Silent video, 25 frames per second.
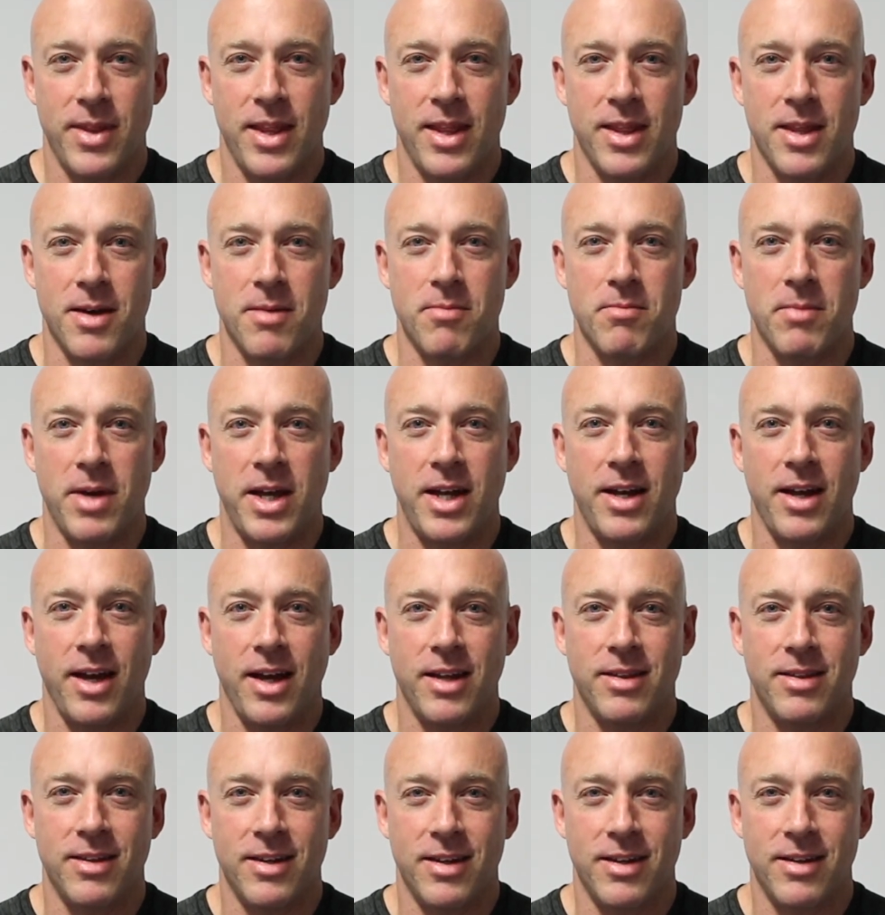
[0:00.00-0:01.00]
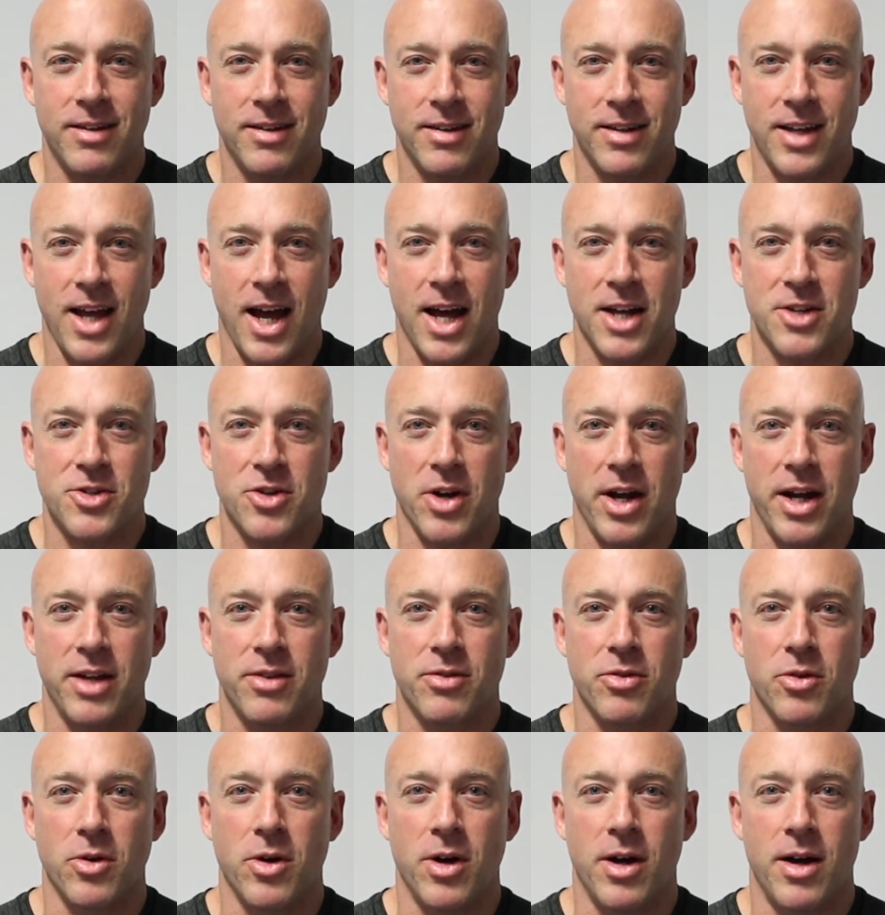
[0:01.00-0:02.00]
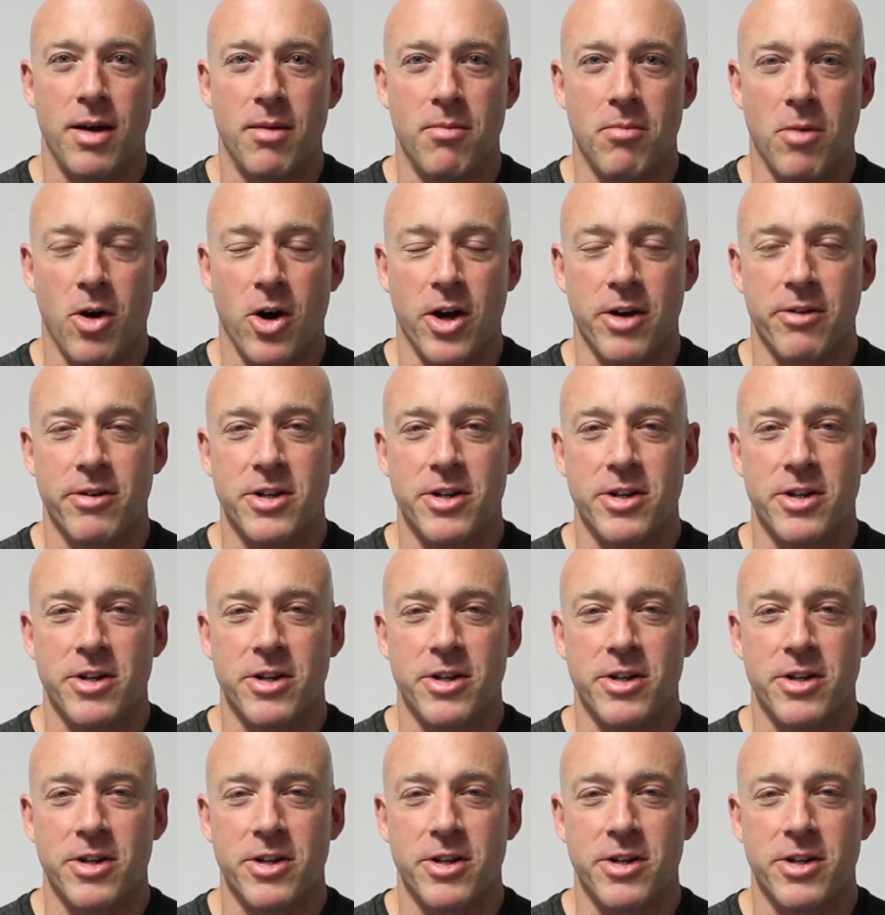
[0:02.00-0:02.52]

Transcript: meathead that can't train through a minor